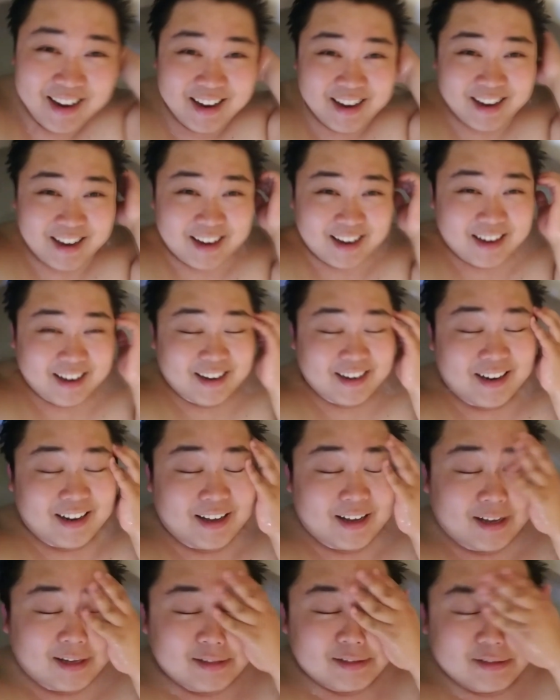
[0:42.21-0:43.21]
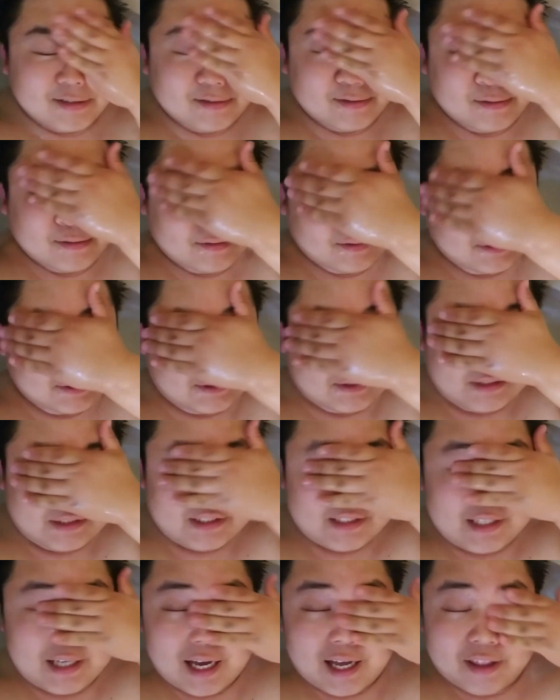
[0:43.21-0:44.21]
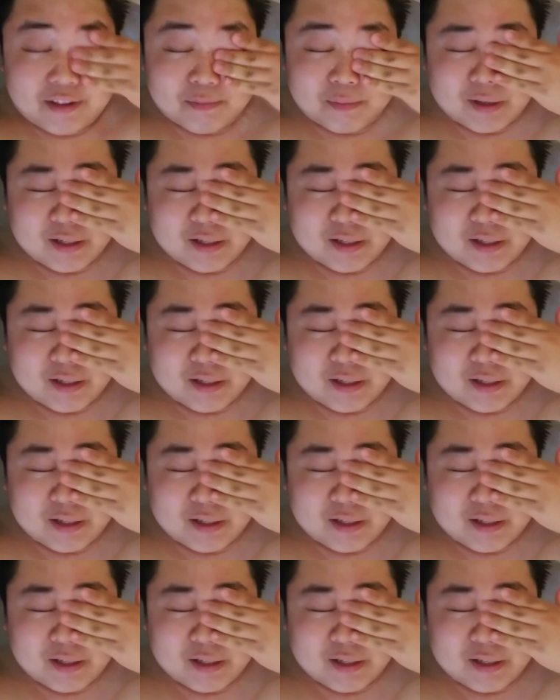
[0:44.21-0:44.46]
and I had to just gather